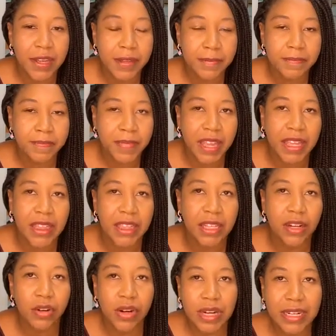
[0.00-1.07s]

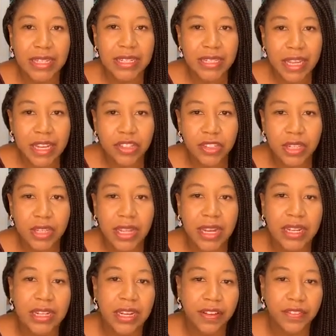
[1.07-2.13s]
The organization
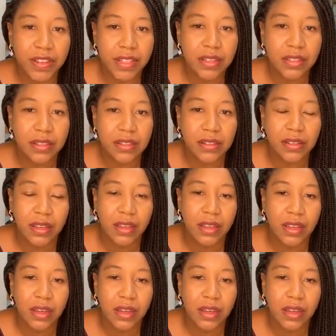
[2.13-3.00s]
that governs